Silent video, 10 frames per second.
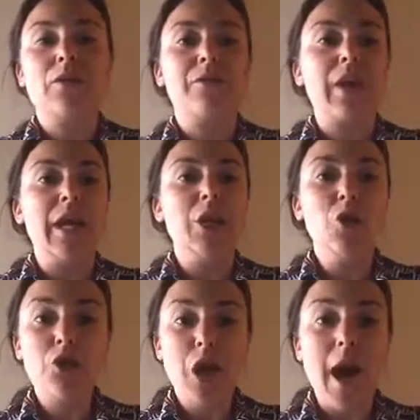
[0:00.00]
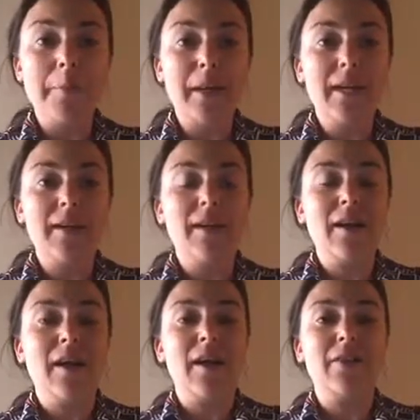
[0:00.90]
of a new topic
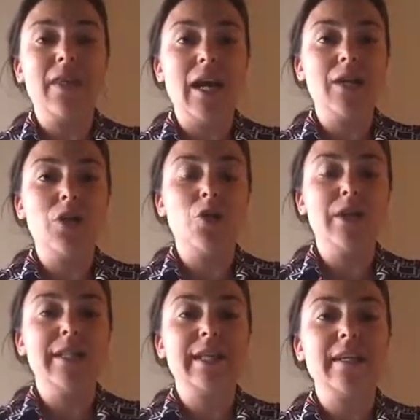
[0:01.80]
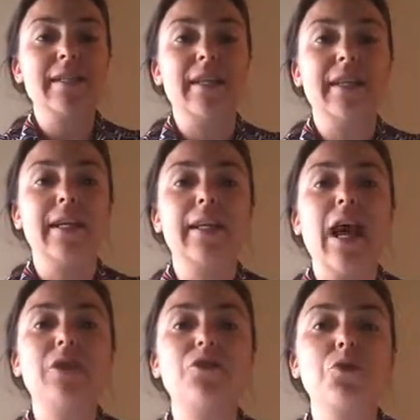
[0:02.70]
that you are discussing in the
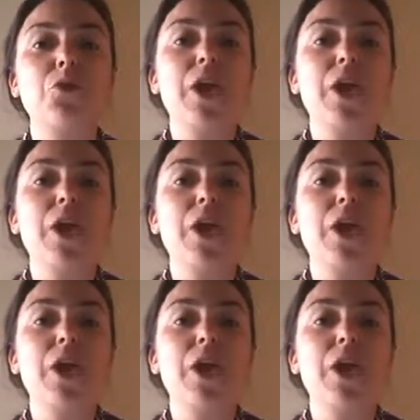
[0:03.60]
classroom,